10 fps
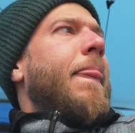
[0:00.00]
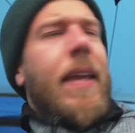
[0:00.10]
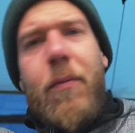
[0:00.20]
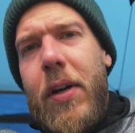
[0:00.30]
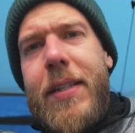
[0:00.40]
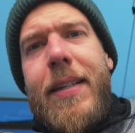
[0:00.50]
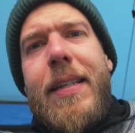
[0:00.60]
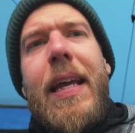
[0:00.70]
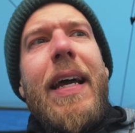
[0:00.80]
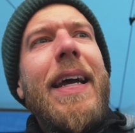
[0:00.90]
It
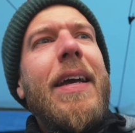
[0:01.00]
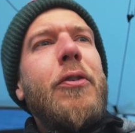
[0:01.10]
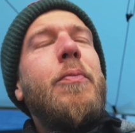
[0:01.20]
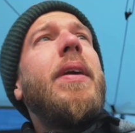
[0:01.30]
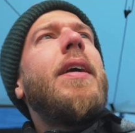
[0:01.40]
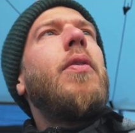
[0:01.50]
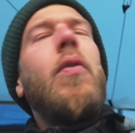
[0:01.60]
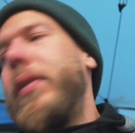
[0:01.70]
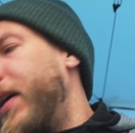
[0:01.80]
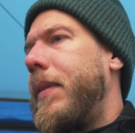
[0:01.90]
wasn't. It was pretty
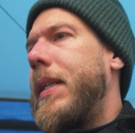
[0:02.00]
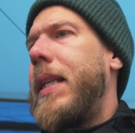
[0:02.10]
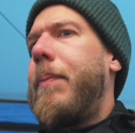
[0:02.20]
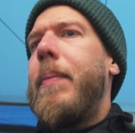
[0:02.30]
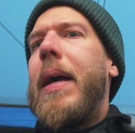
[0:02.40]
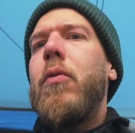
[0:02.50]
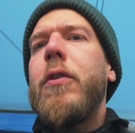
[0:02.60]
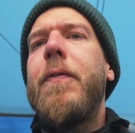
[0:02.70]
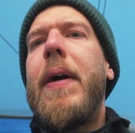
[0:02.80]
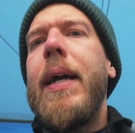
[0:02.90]
cold. The sleeping bag was
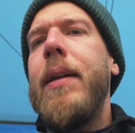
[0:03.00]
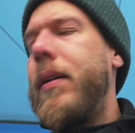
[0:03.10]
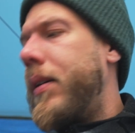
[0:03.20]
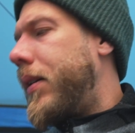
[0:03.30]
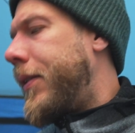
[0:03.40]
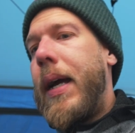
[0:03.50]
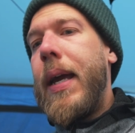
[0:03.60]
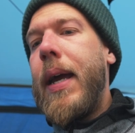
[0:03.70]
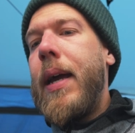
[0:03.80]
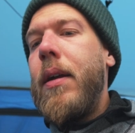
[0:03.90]
fine. I had